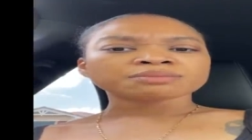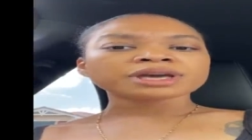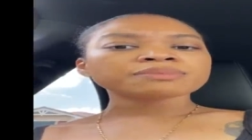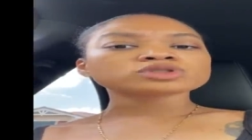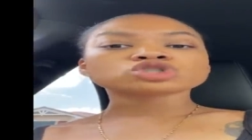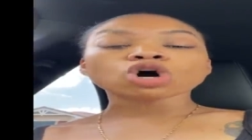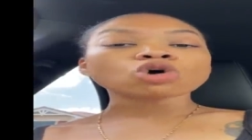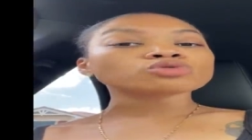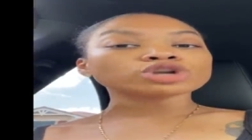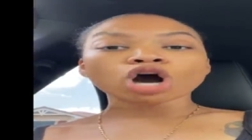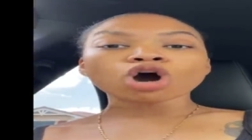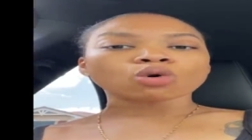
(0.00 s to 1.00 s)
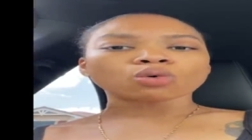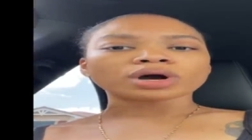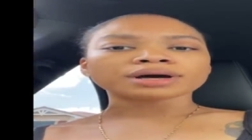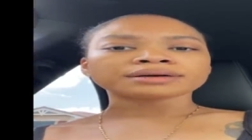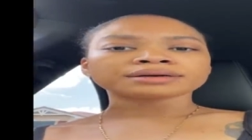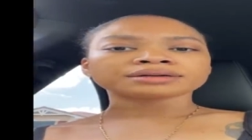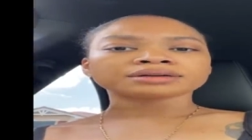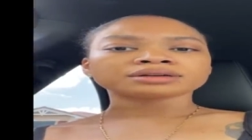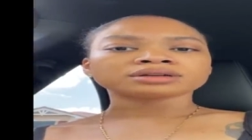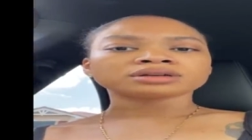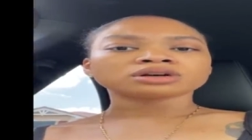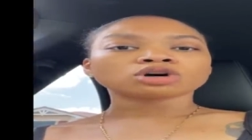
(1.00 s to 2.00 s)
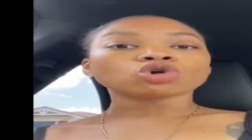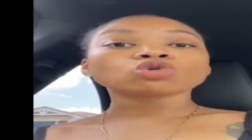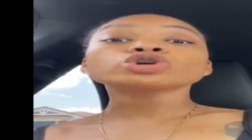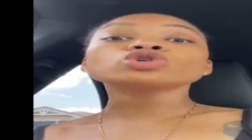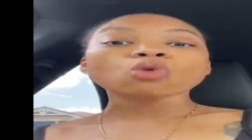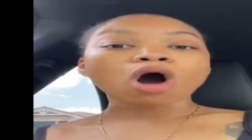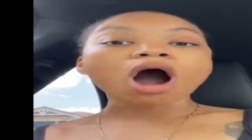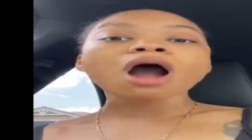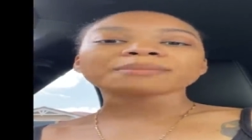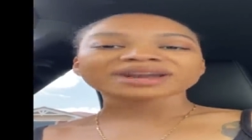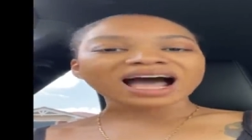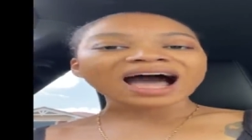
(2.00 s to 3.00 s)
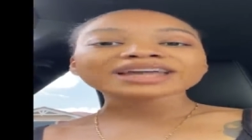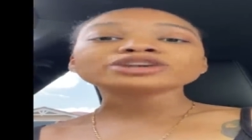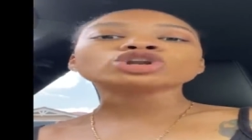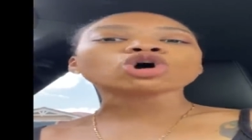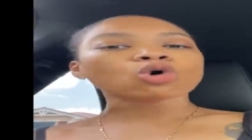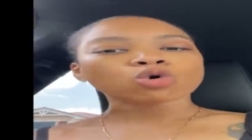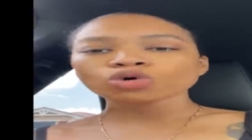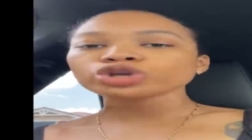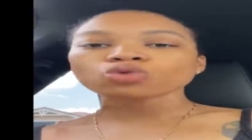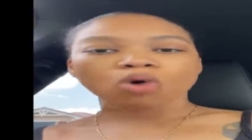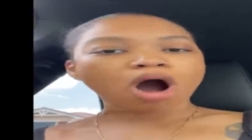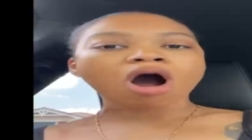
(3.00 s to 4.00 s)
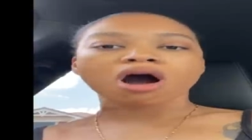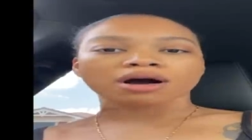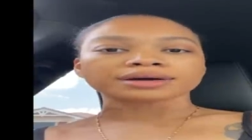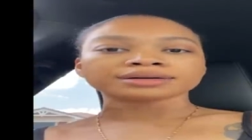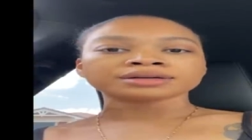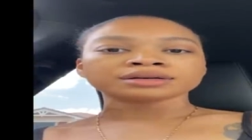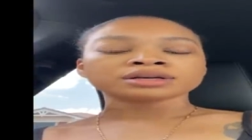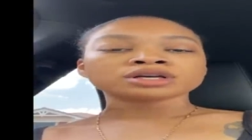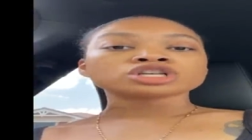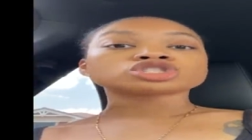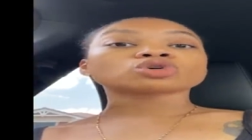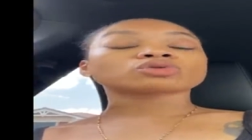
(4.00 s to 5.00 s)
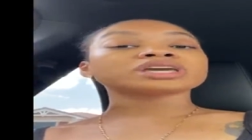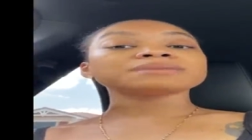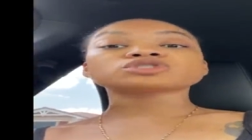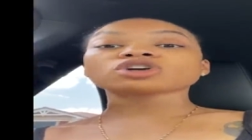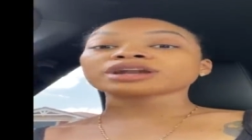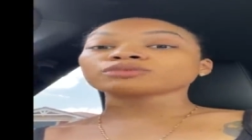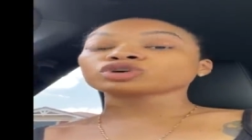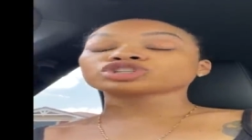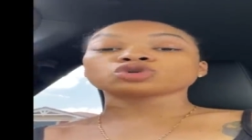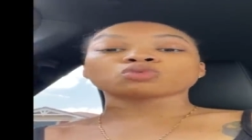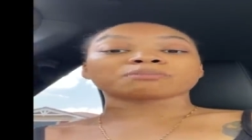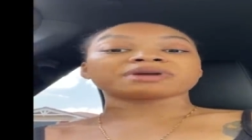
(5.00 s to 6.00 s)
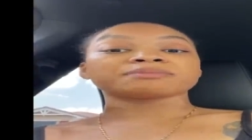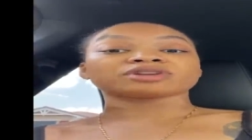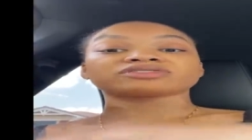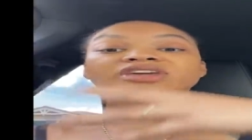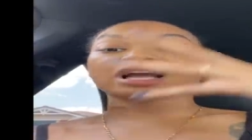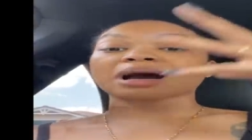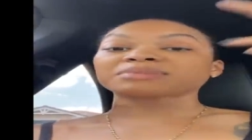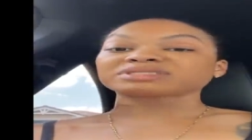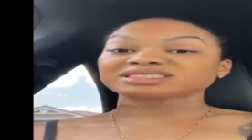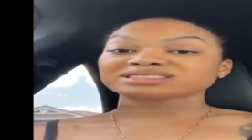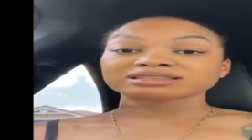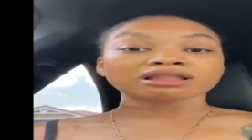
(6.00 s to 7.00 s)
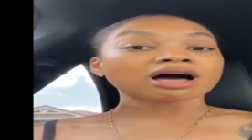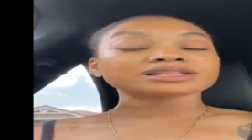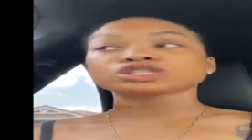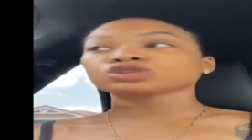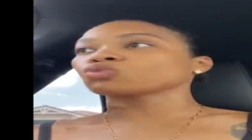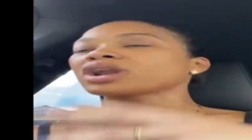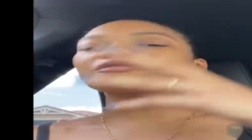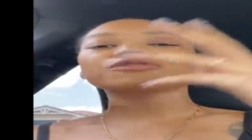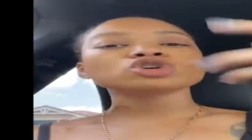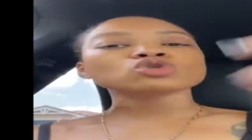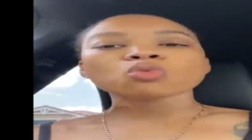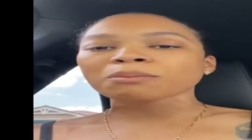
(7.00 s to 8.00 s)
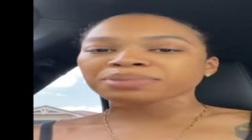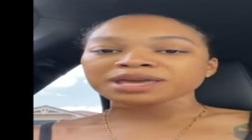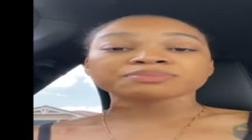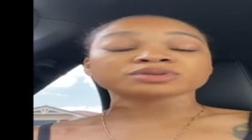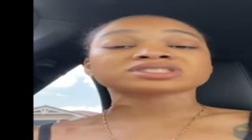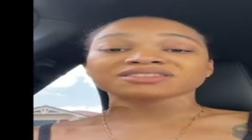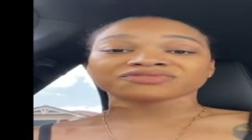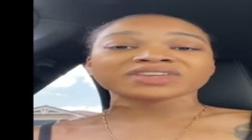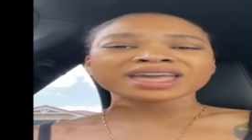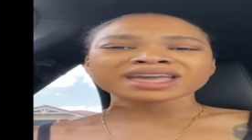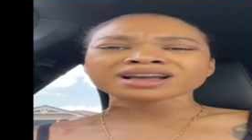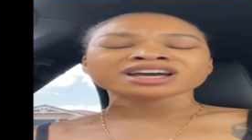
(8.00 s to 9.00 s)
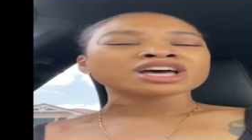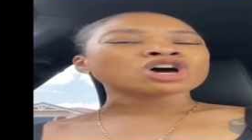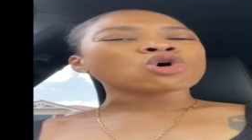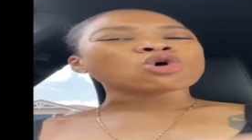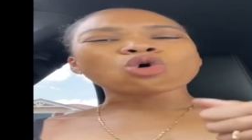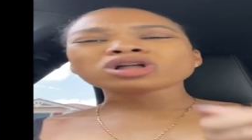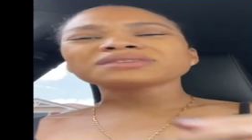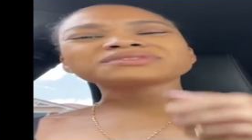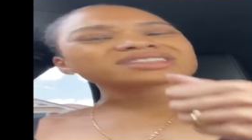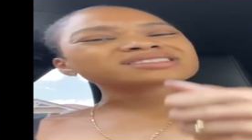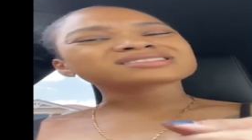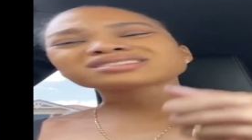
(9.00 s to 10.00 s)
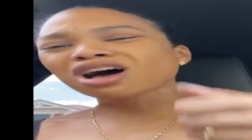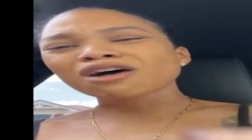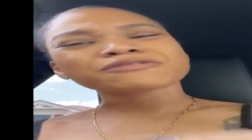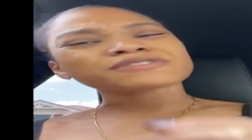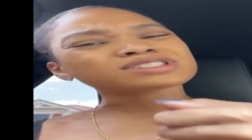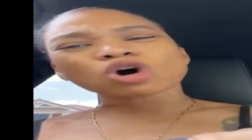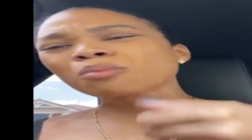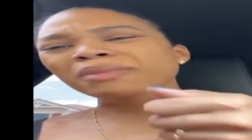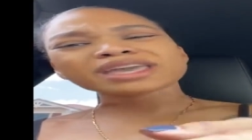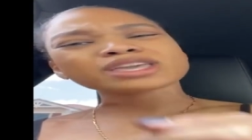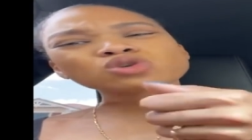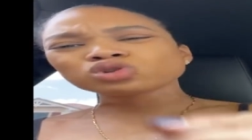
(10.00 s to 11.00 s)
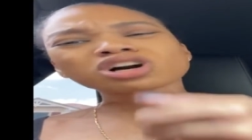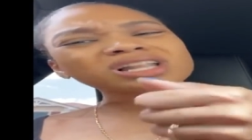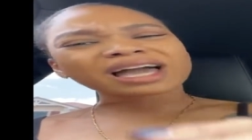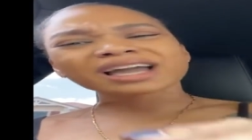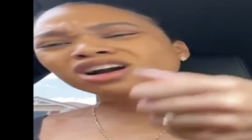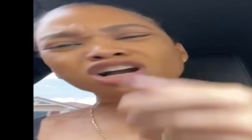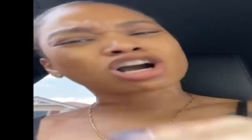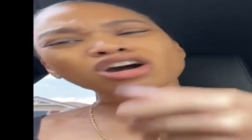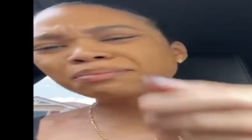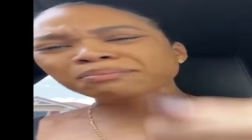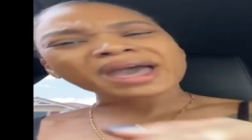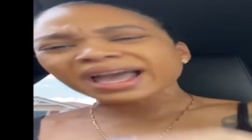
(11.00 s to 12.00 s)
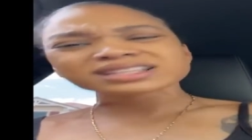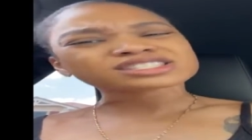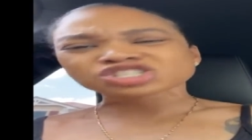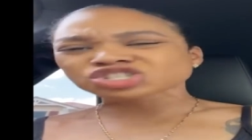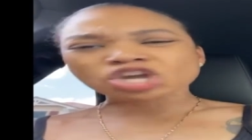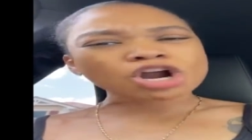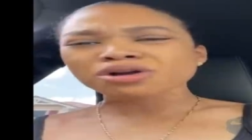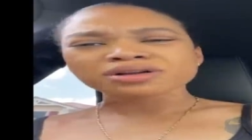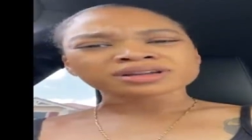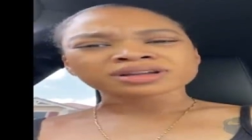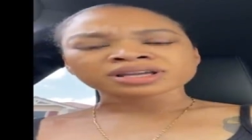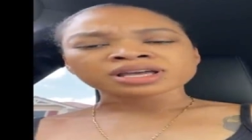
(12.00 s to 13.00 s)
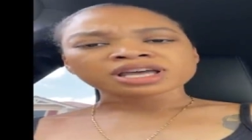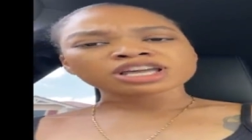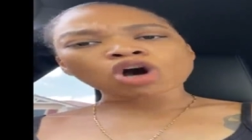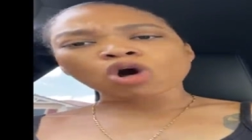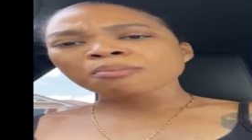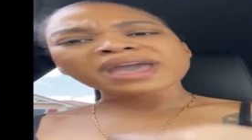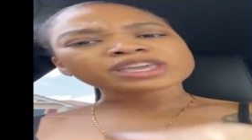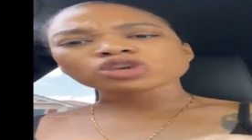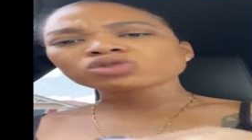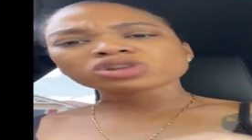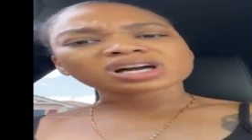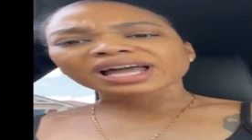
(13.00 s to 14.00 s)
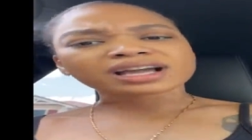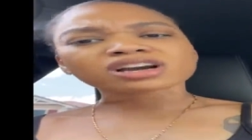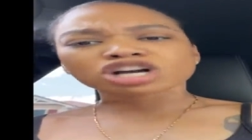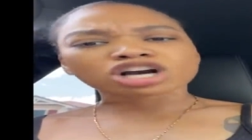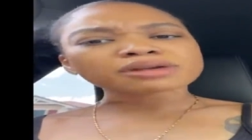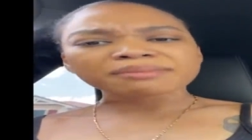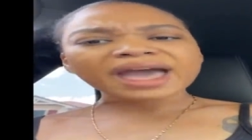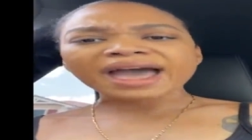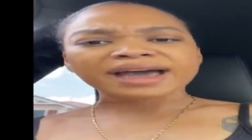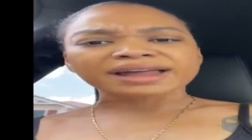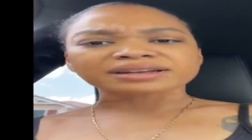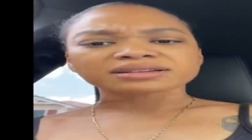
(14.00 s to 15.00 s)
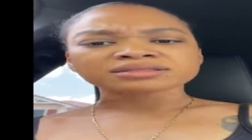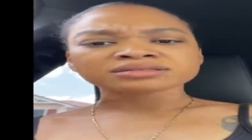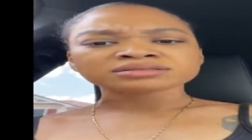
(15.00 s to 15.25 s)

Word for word: People don't know who you are, but I know who you are. So keep trying to, what you want people to think, I'm a slut, whatever you want people to think. All of this stuff, it don't make you look like a good man, sir. It don't make you look like a good man.